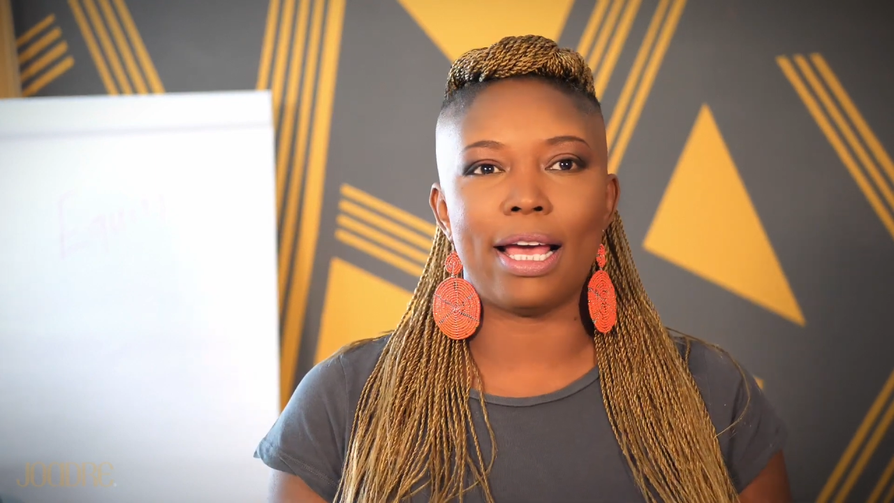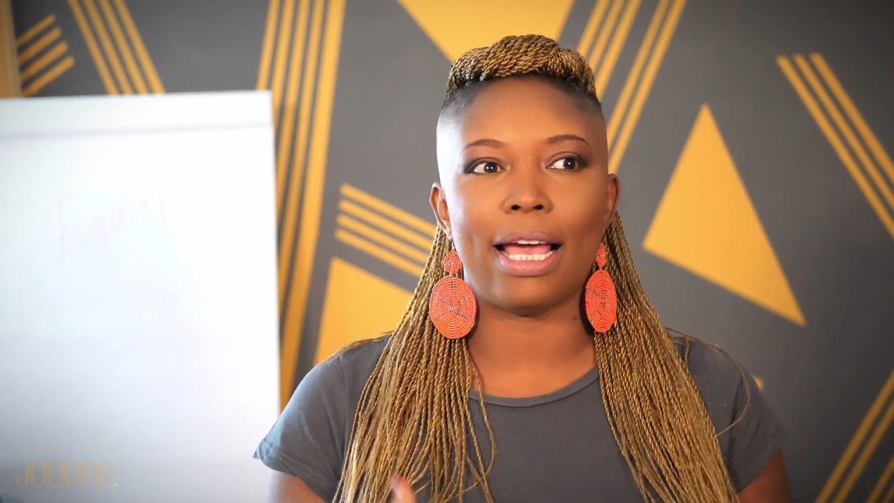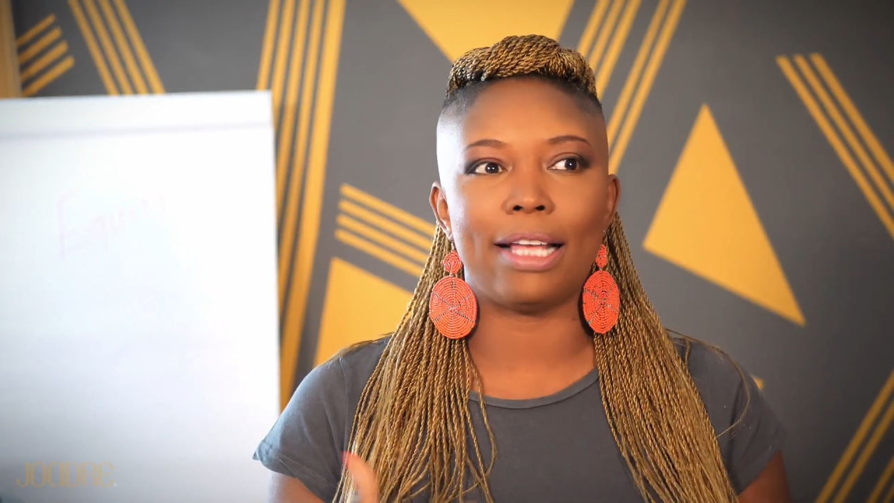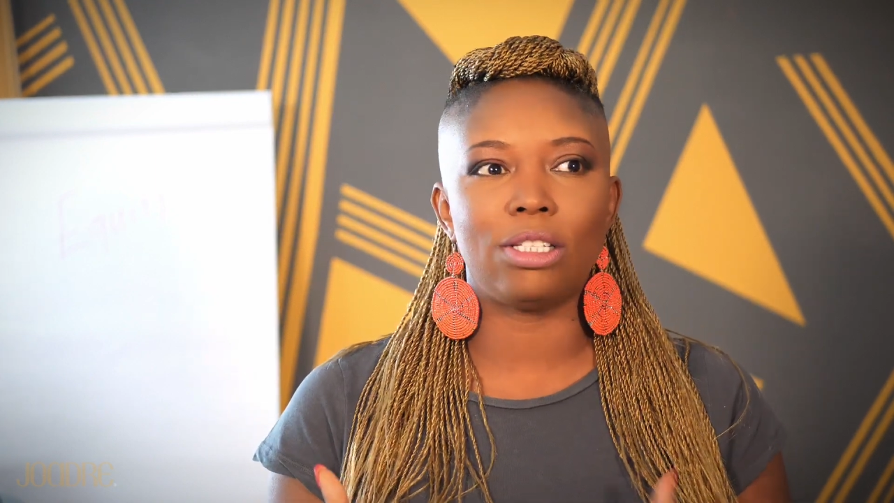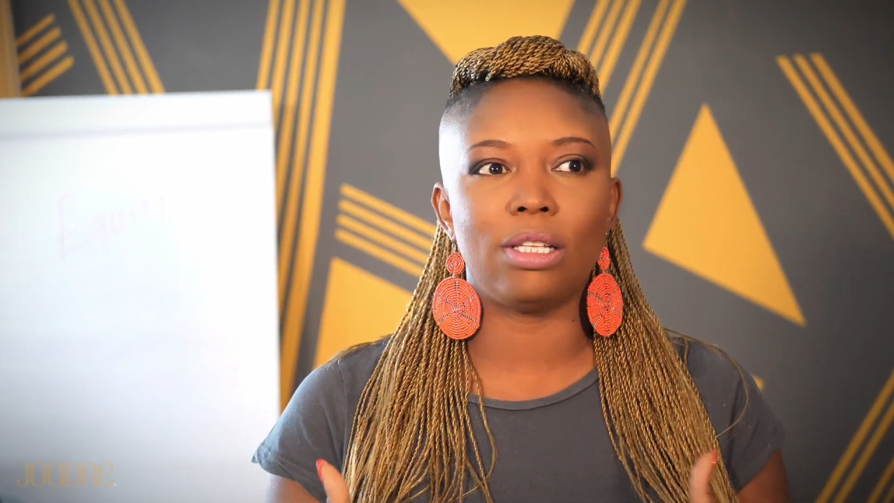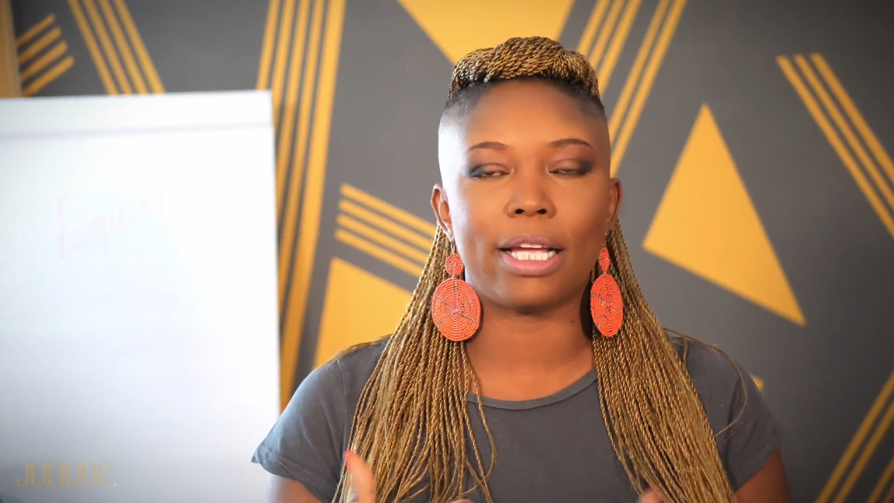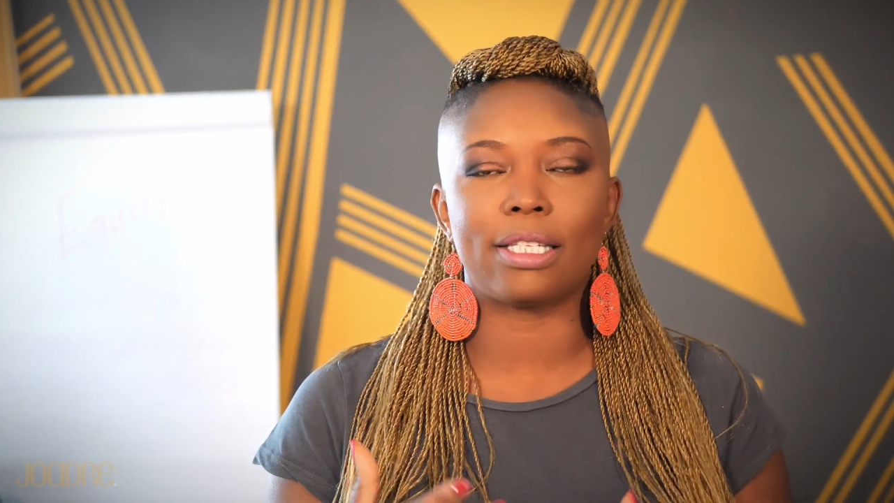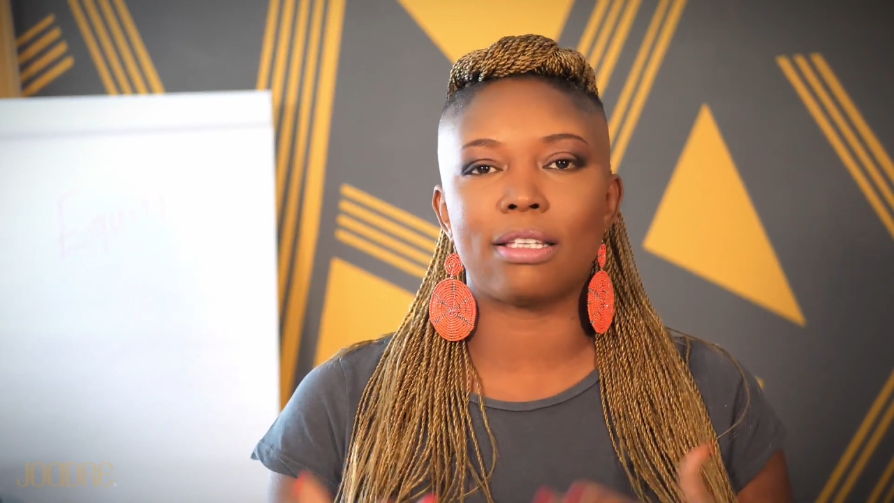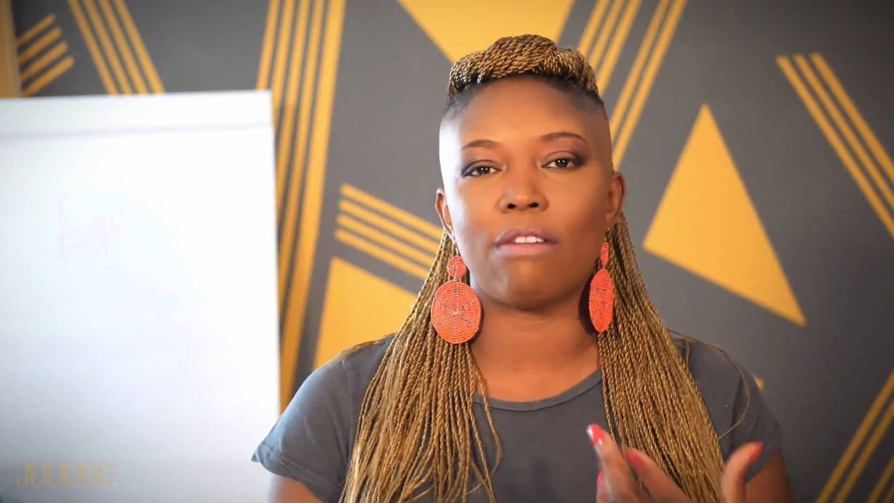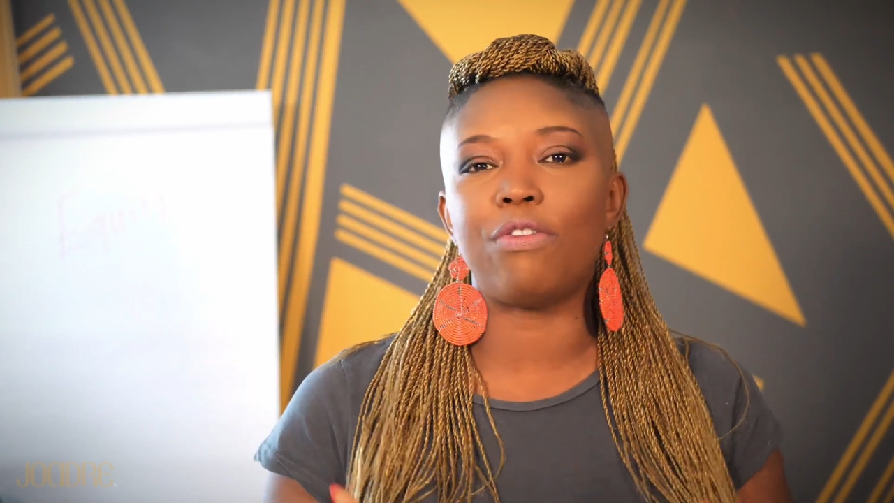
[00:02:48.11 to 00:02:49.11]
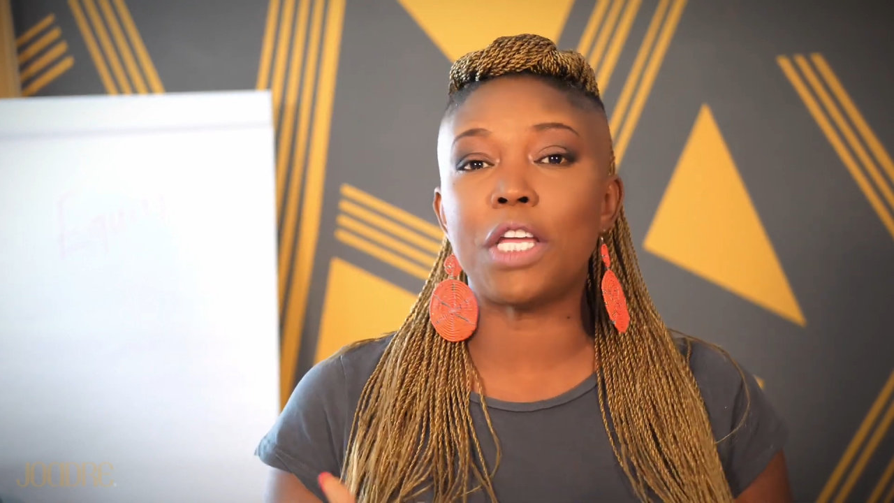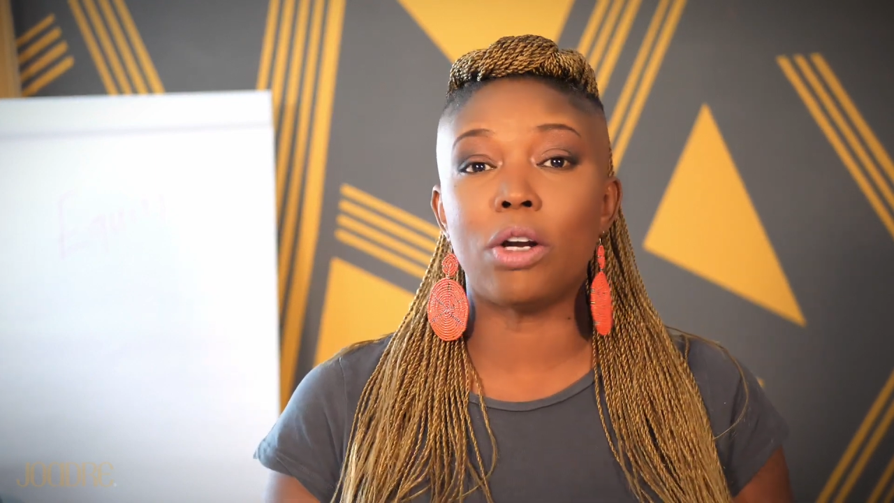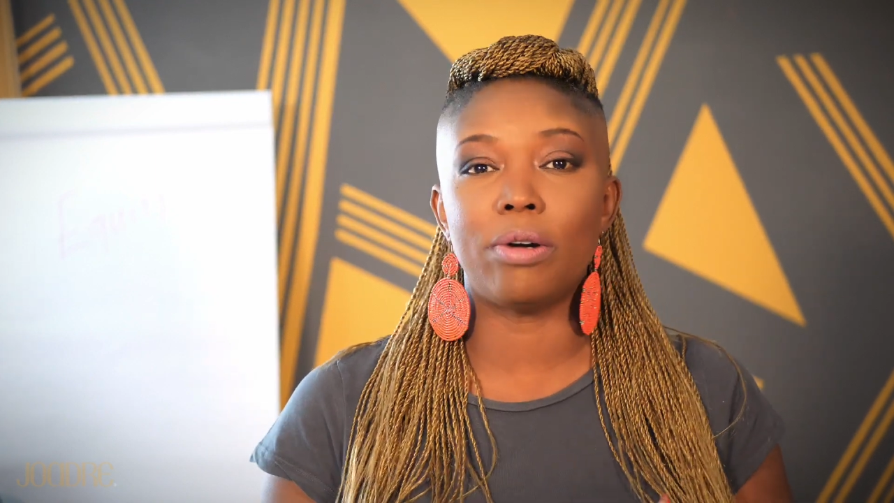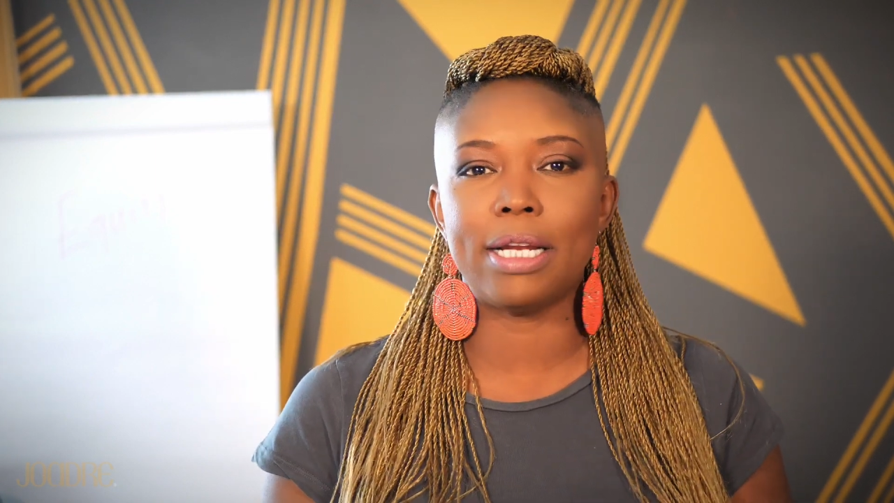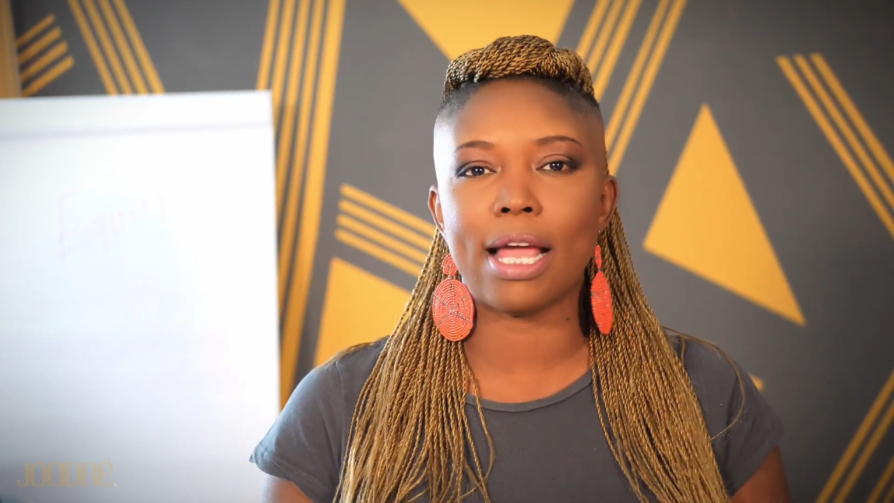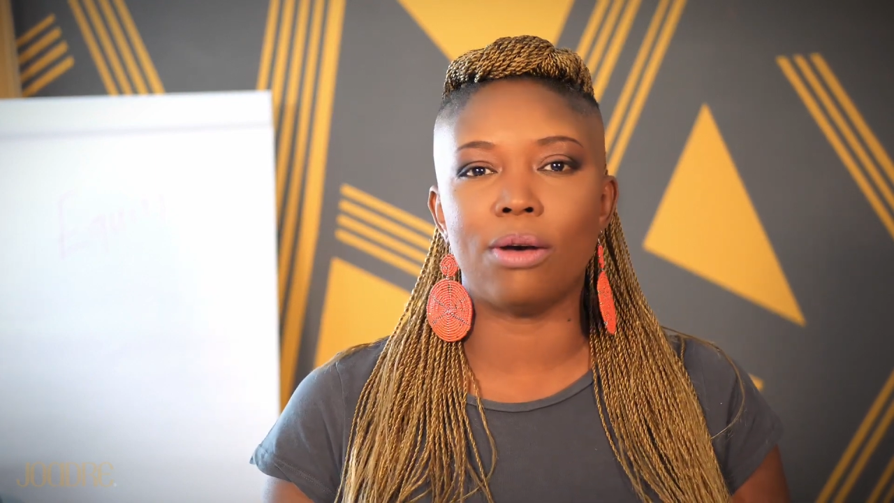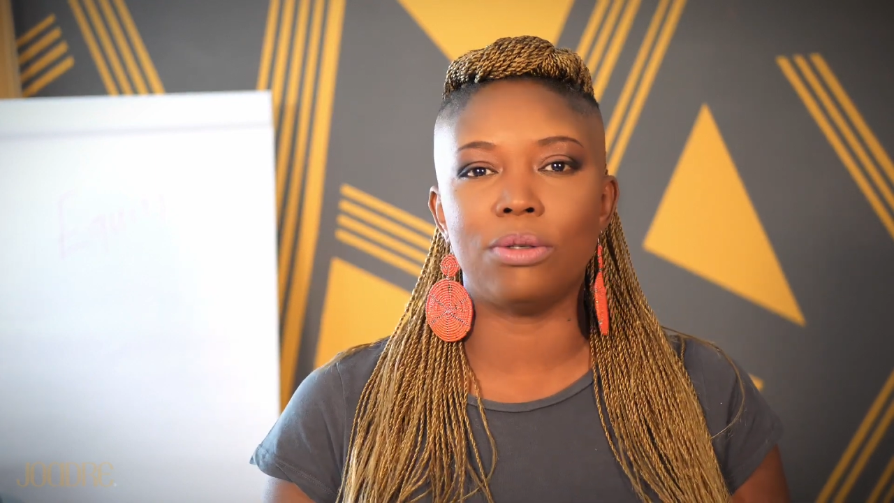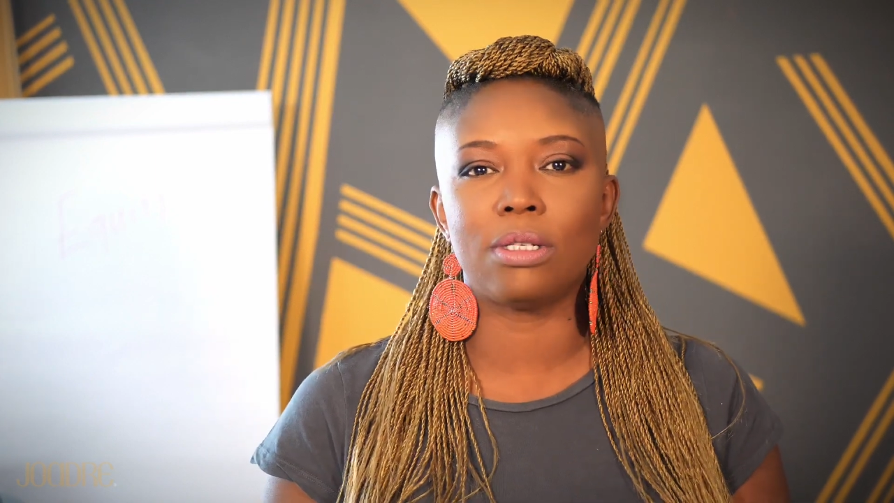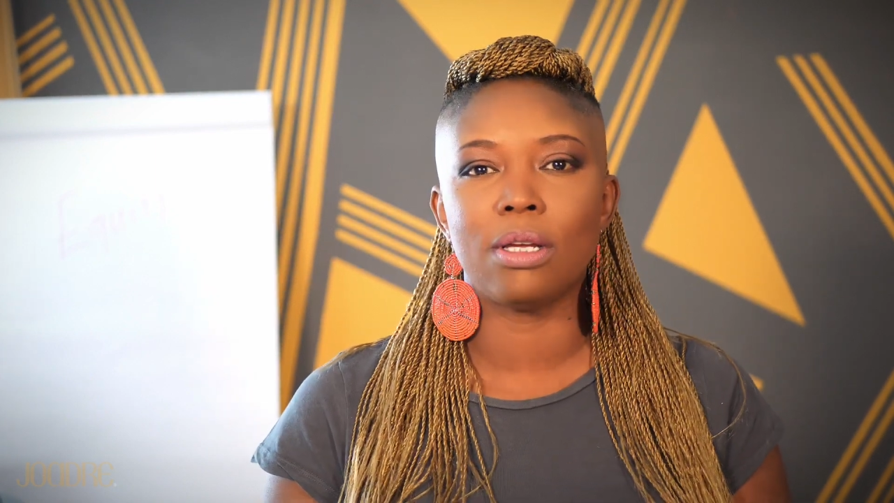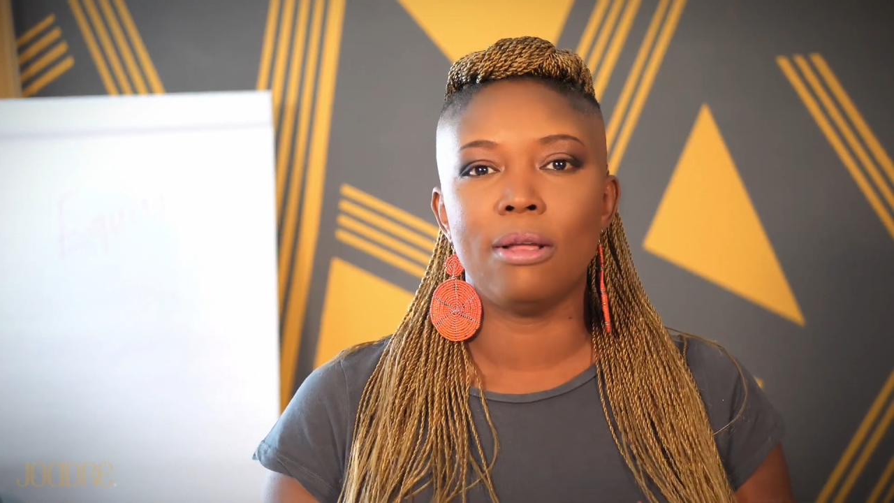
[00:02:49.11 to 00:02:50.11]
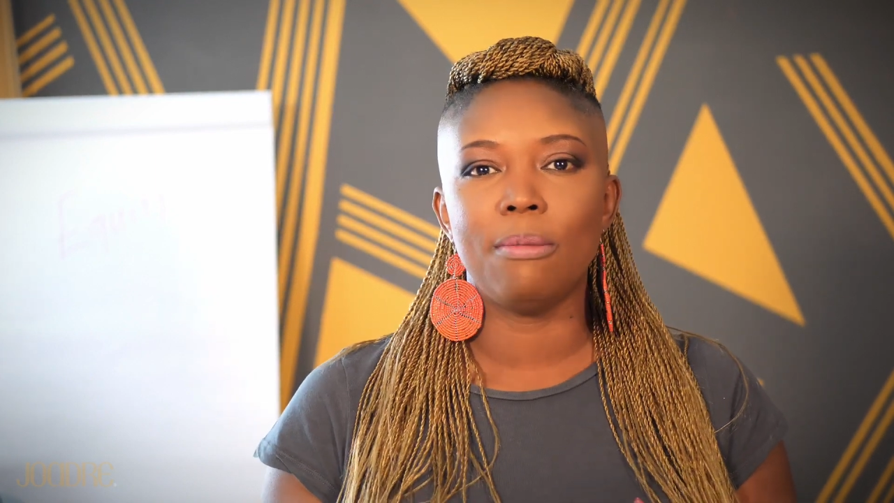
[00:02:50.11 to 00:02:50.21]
I had to start figuring out